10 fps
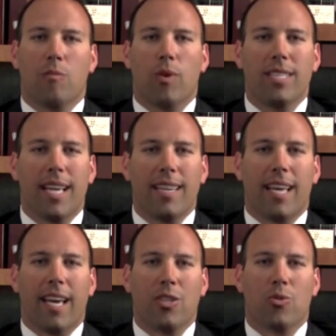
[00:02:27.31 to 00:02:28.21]
we take
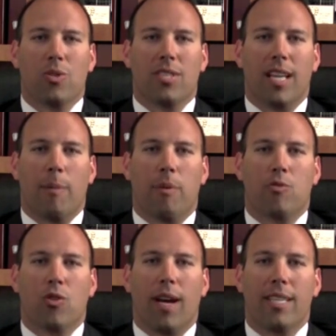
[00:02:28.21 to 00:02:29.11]
the extra step of
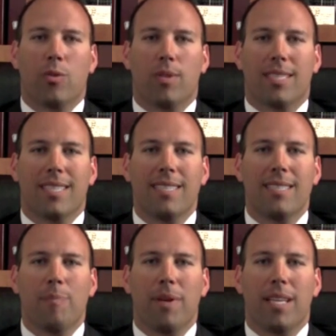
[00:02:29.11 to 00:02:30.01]
trying to
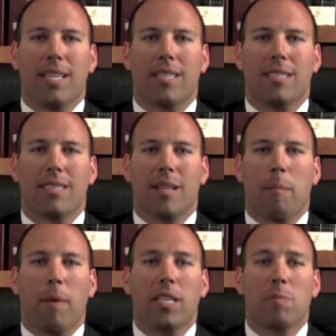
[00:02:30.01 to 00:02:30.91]
assist dependents
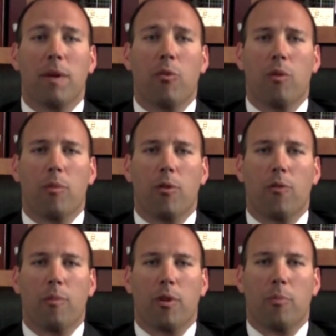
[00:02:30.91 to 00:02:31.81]
that must be removed
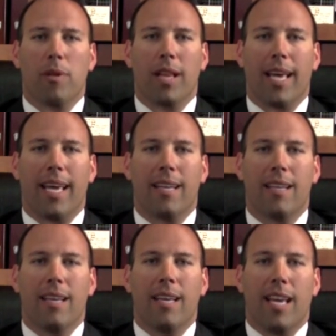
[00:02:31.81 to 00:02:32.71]
from your plan
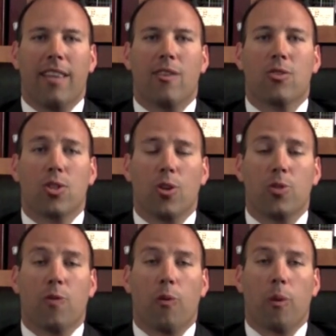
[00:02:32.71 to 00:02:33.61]
in their
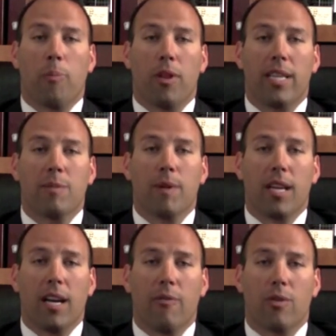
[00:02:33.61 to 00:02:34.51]
search for replacement
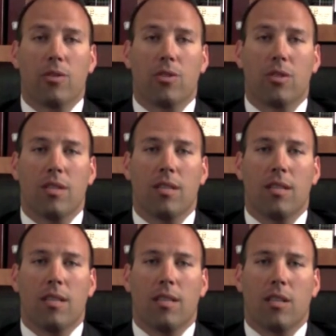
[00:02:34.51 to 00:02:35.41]
coverage.
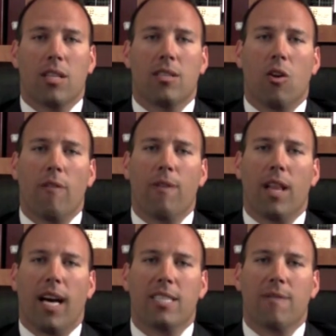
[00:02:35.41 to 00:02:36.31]
Because our
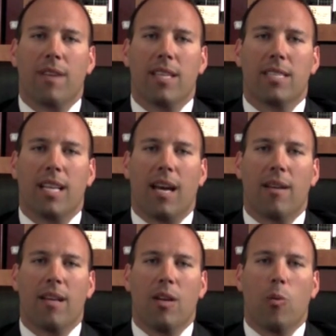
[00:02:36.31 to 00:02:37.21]
philosophy is
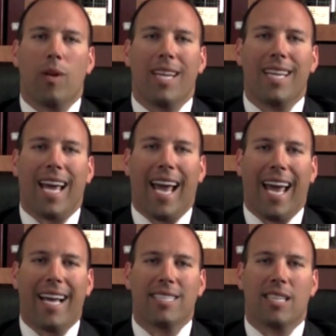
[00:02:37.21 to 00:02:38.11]
that we need to
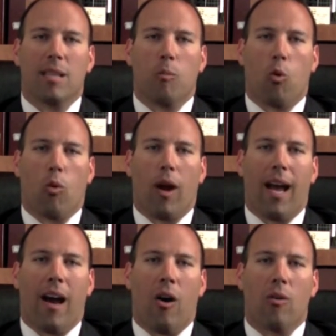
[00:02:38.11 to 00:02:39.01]
add to the
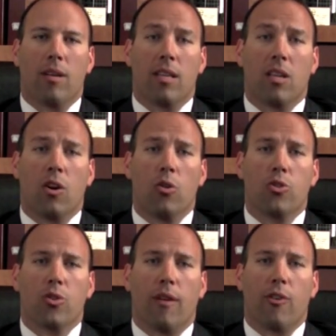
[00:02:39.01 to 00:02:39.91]
morale and the
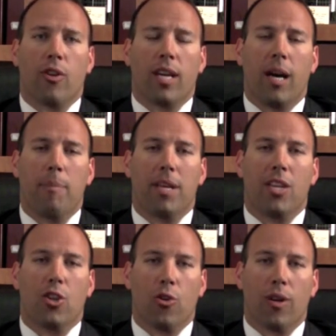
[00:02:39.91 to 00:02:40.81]
culture of your
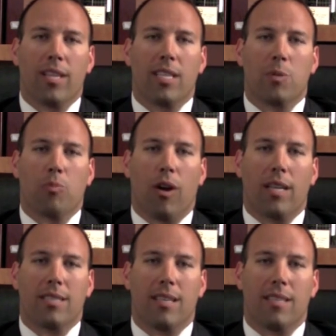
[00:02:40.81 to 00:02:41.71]
company during this
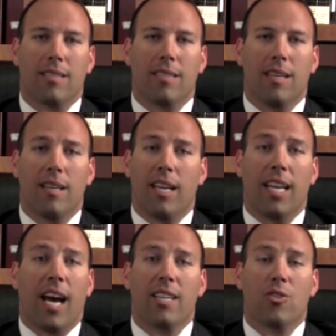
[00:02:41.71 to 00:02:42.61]
process
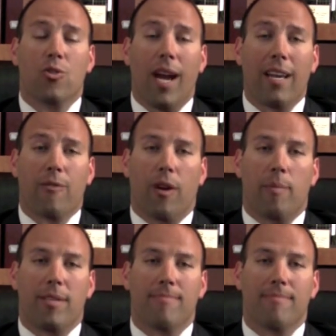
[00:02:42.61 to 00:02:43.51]
and not detract
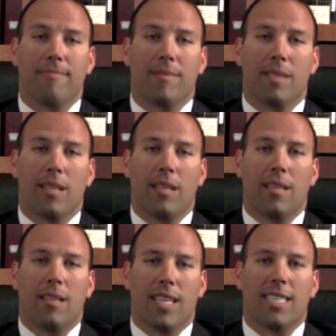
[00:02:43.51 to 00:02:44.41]
from it.
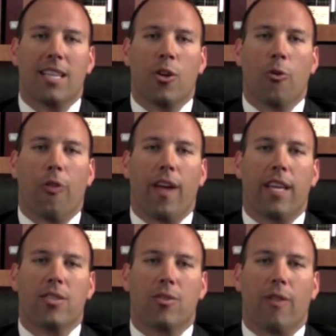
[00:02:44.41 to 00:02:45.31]
These little
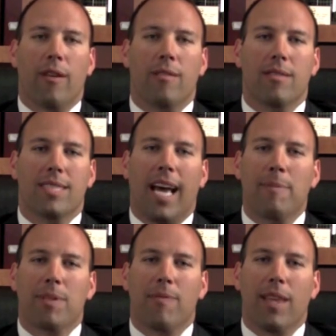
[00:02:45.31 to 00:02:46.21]
things are the
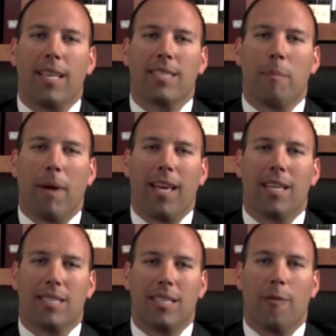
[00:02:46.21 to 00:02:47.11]
types of things that make
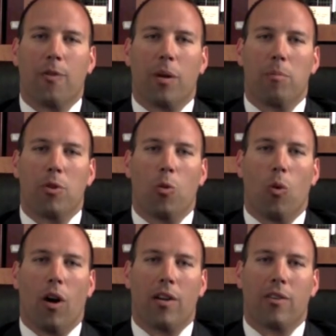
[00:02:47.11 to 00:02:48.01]
us different at Blue
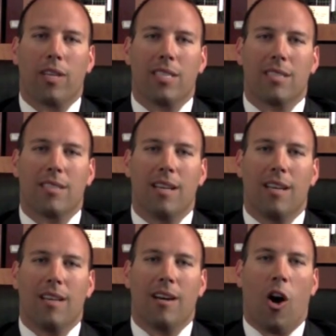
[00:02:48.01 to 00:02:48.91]
Water, and it's
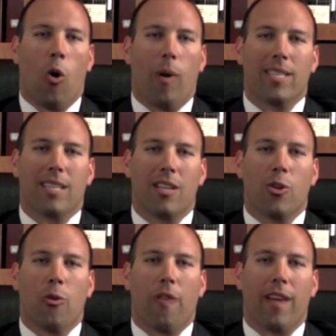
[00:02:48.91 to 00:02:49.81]
always the
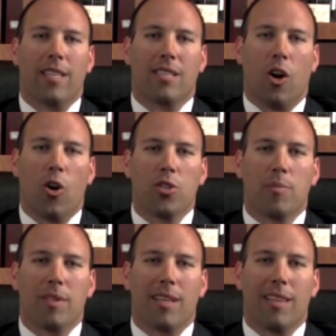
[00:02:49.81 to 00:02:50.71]
little things
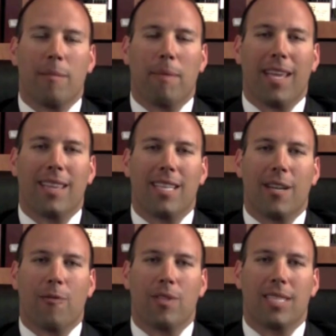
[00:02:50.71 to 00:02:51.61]
ultimately that make the
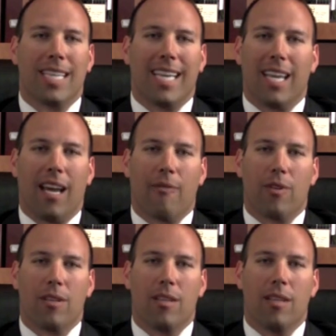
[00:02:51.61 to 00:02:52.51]
difference in any
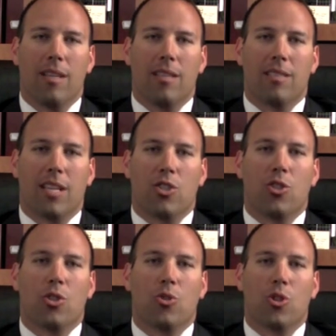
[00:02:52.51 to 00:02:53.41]
effort, such
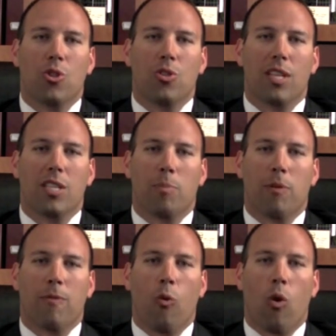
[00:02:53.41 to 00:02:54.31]
as your choosing to
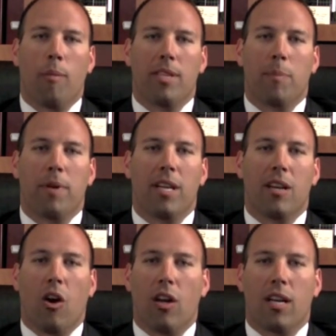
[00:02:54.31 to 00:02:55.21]
perform a
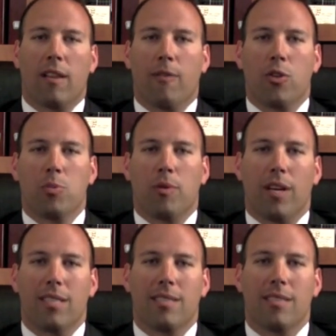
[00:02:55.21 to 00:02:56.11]
dependent audit in the first
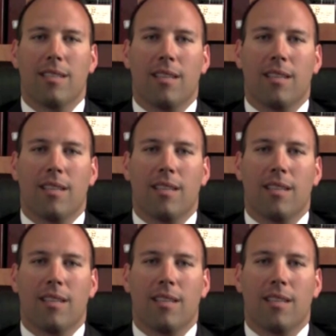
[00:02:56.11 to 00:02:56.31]
place.